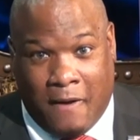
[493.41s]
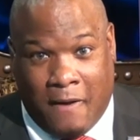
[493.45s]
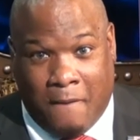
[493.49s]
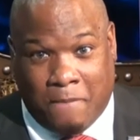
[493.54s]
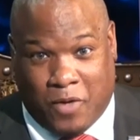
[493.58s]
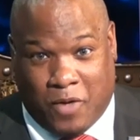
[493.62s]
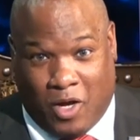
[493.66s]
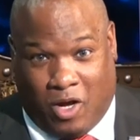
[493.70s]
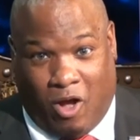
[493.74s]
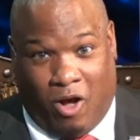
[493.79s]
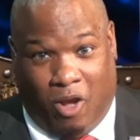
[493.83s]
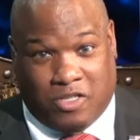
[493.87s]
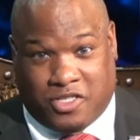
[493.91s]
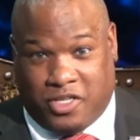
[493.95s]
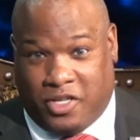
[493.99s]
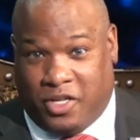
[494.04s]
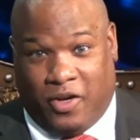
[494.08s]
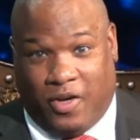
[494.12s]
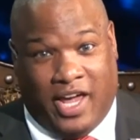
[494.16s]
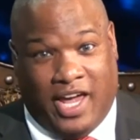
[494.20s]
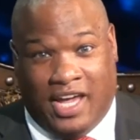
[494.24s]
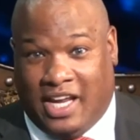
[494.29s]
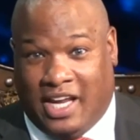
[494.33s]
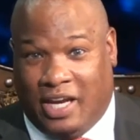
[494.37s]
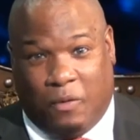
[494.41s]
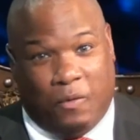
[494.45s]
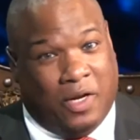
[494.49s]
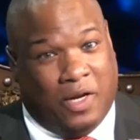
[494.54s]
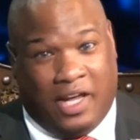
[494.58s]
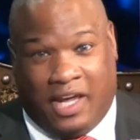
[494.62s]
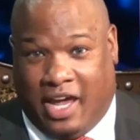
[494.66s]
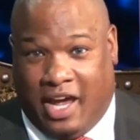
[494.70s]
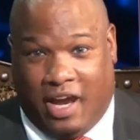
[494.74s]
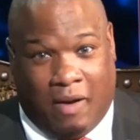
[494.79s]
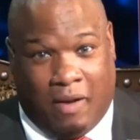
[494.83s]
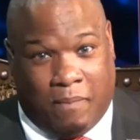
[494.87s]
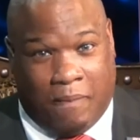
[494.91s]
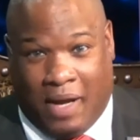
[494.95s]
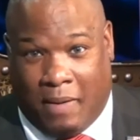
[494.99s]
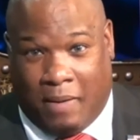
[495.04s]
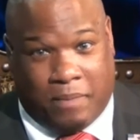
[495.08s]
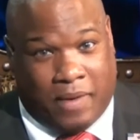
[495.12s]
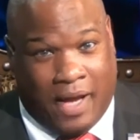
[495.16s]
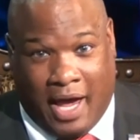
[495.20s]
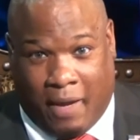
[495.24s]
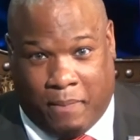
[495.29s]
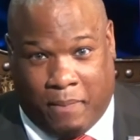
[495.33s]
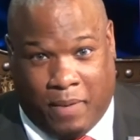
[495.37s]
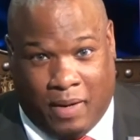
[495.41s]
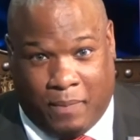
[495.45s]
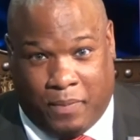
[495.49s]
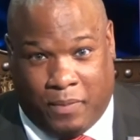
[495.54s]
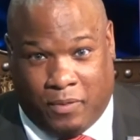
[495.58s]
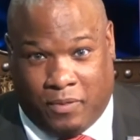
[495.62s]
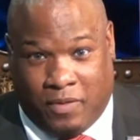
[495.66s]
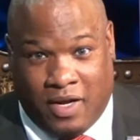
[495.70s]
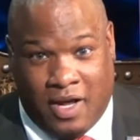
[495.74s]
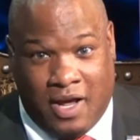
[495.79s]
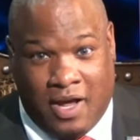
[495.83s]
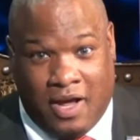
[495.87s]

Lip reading: because, you know, he didn't really care about black people.